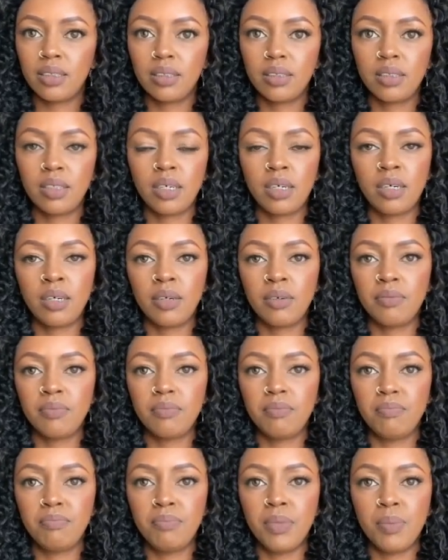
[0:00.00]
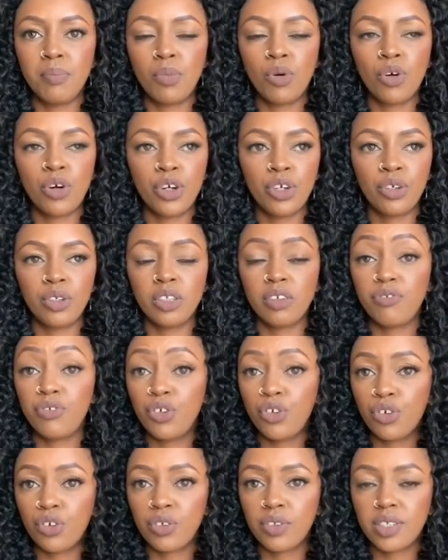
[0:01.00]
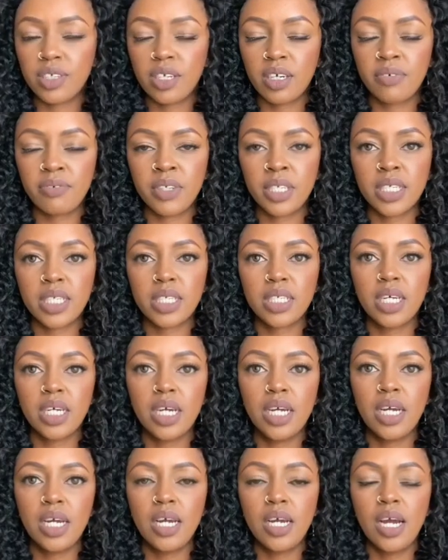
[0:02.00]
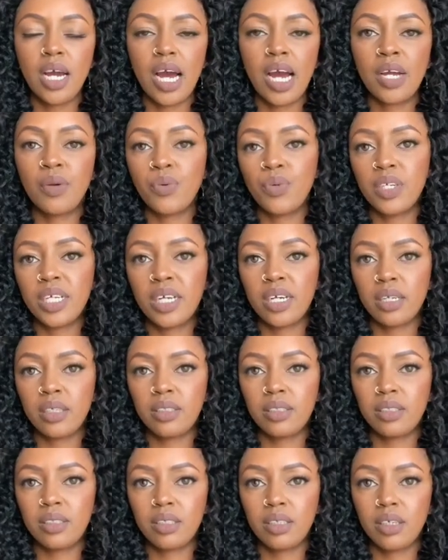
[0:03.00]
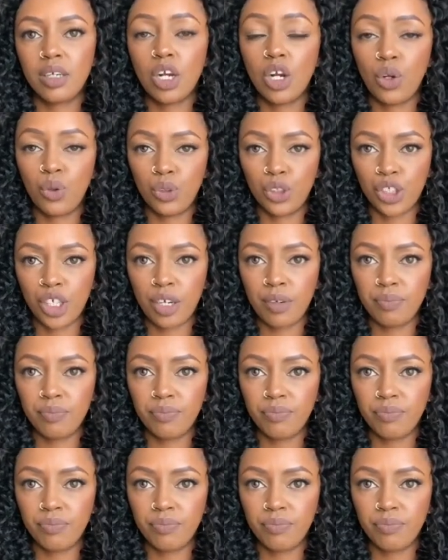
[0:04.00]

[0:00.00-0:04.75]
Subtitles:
the memorial, the funeral service, I would get closure.